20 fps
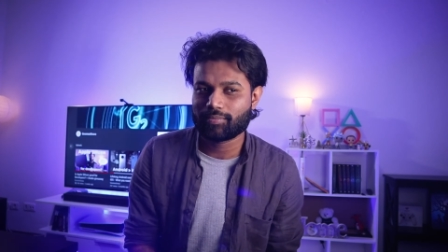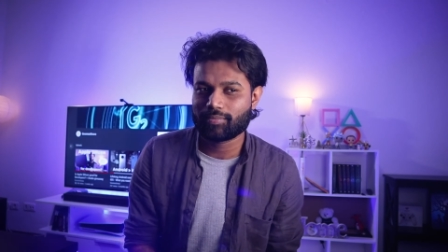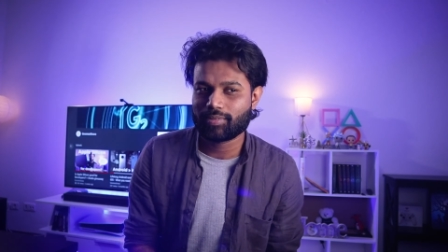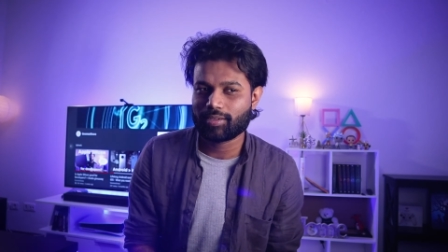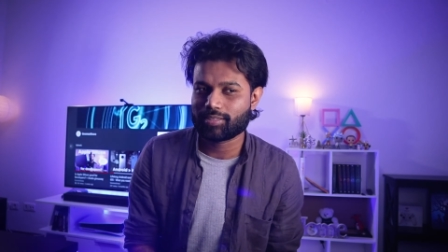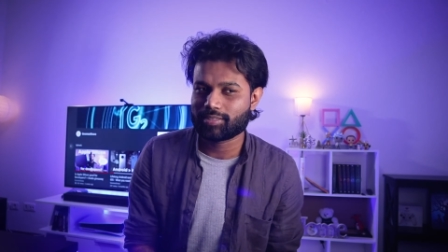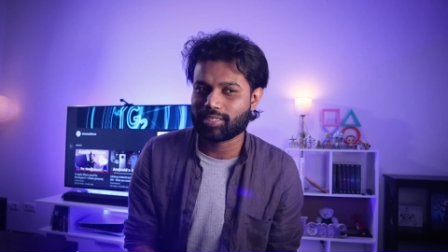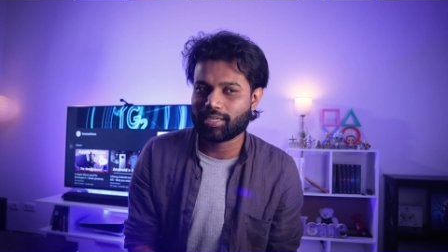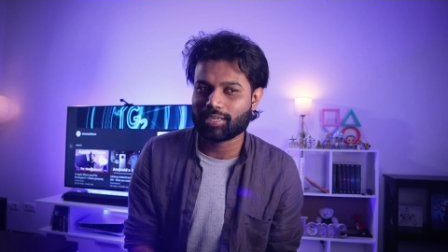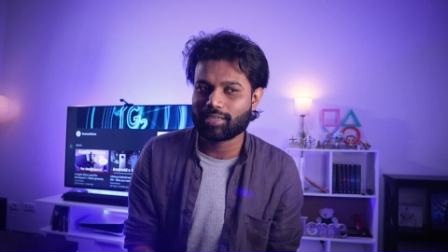
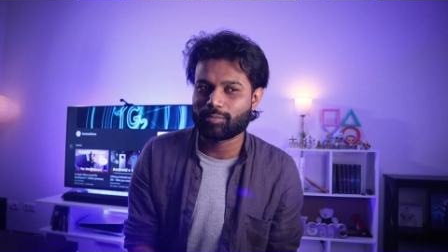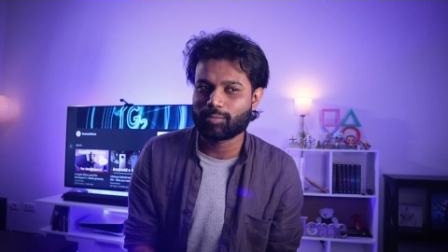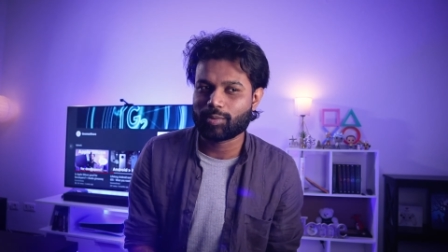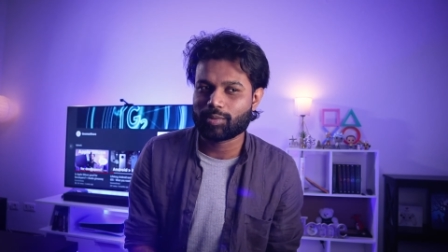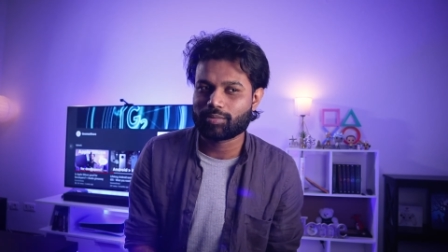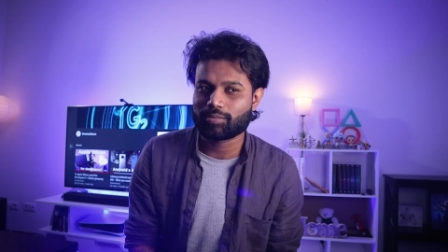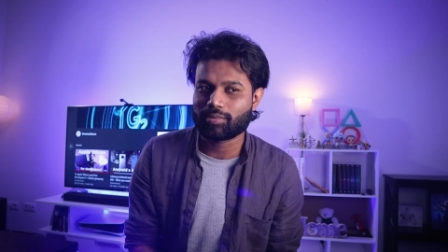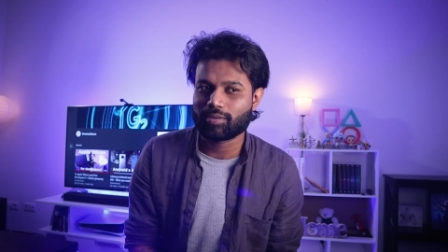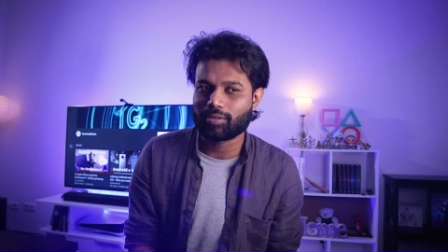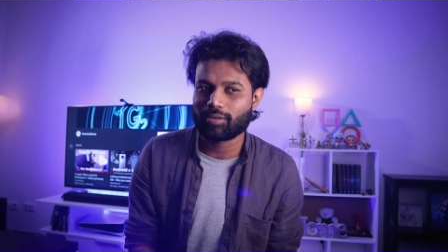Exactly what
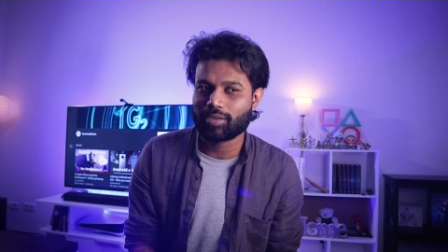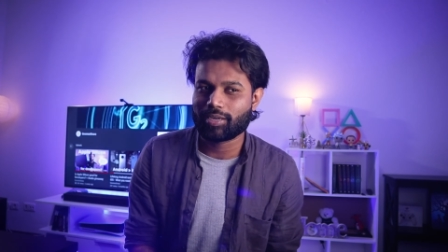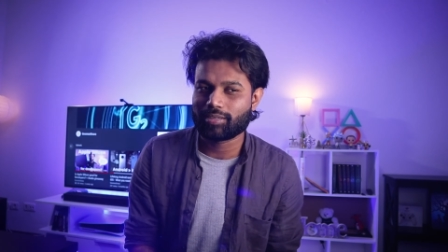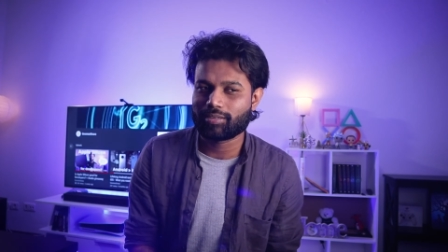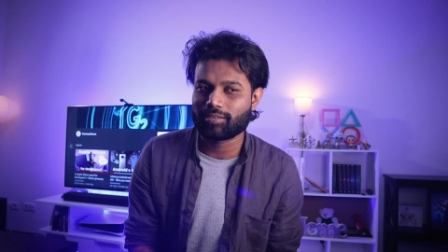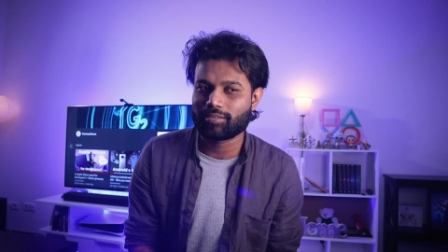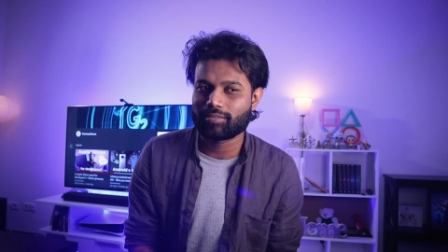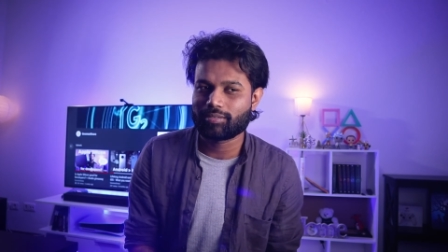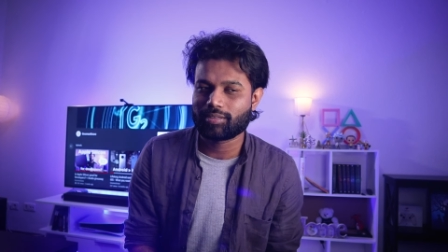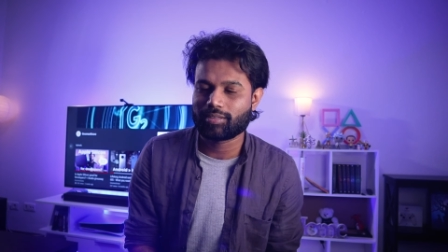I
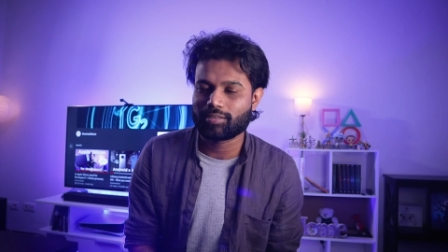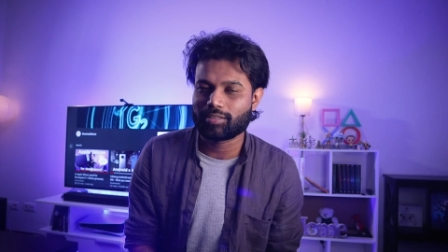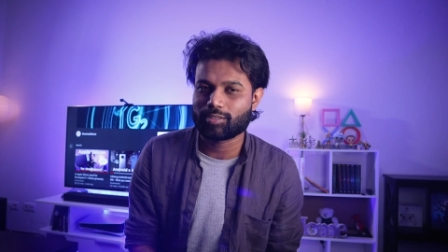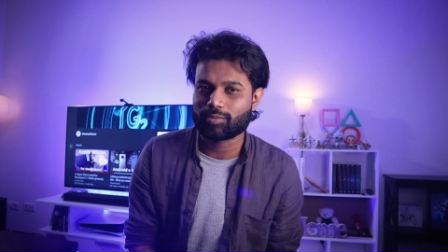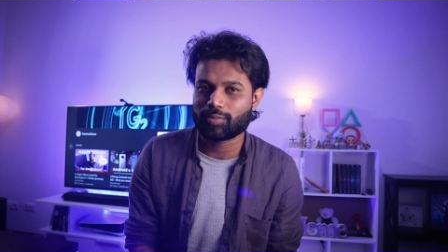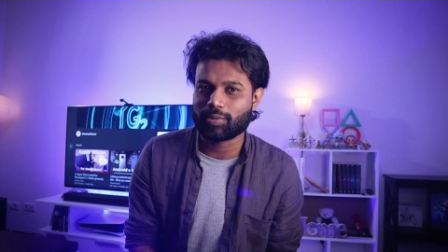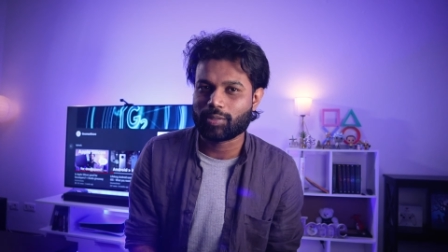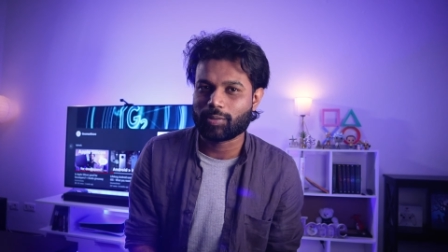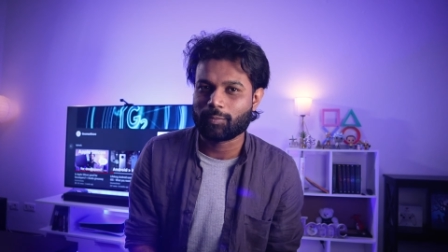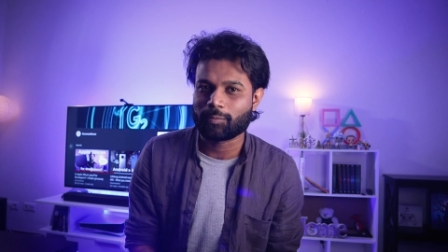did in this
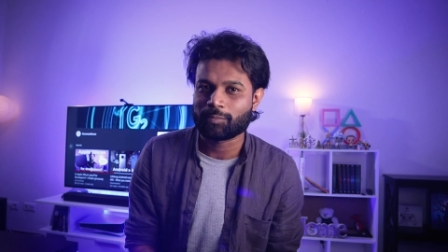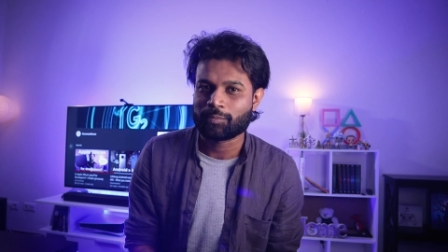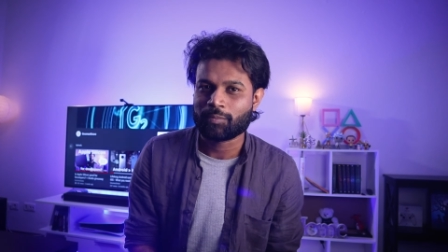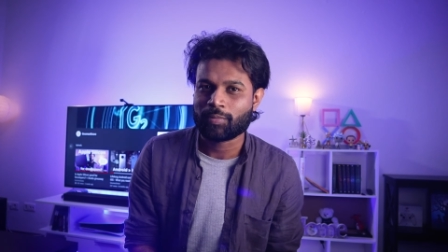video.